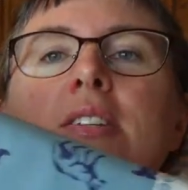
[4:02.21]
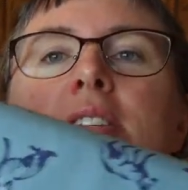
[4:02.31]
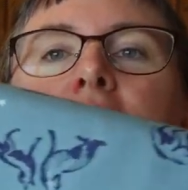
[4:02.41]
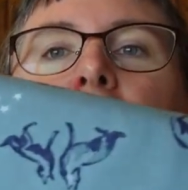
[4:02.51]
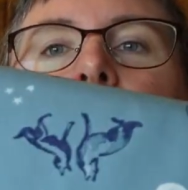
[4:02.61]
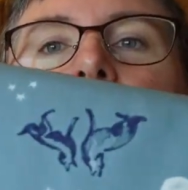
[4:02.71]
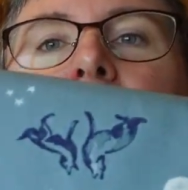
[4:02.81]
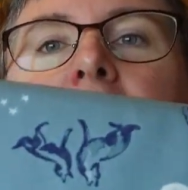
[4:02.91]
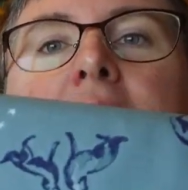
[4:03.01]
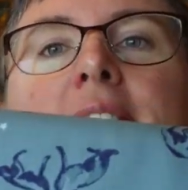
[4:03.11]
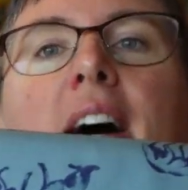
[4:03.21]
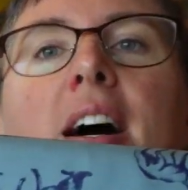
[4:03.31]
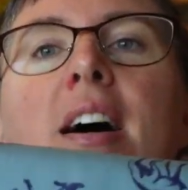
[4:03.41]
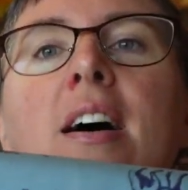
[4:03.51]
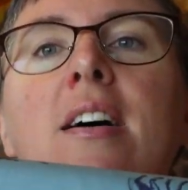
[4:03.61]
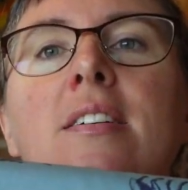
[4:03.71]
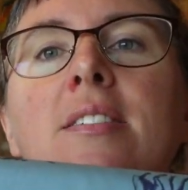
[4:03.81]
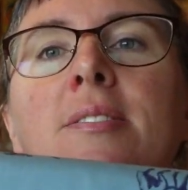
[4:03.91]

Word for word: So these are